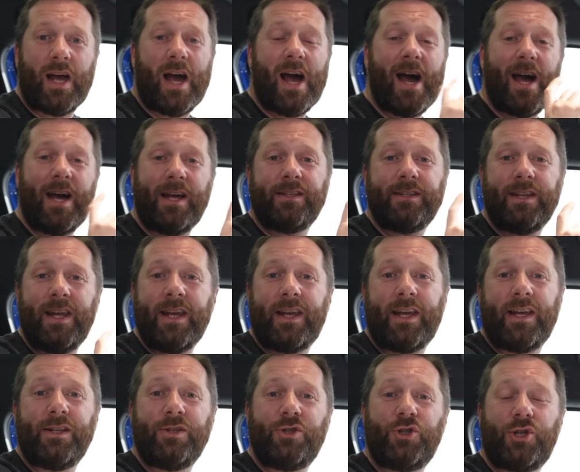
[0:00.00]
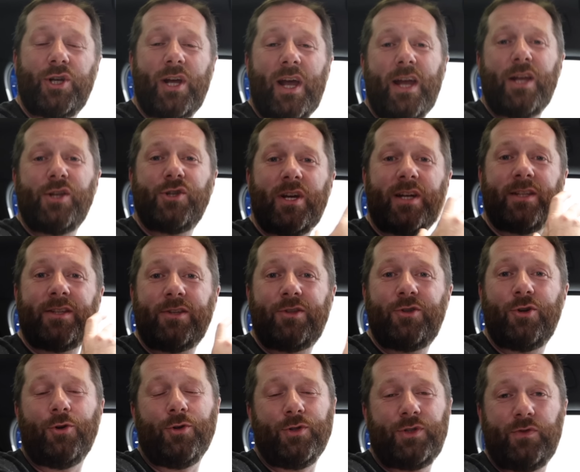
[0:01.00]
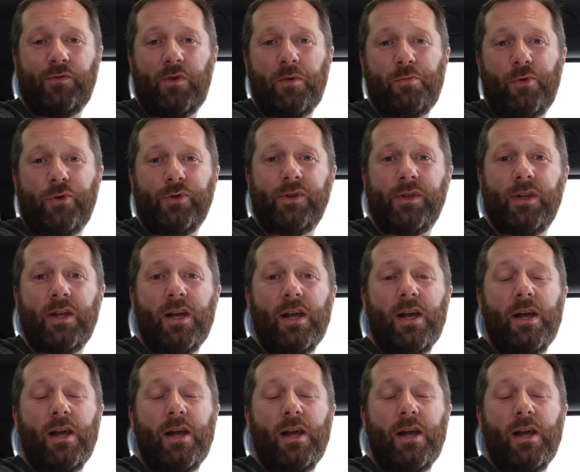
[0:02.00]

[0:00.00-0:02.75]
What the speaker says: and it can change at the touch of a button,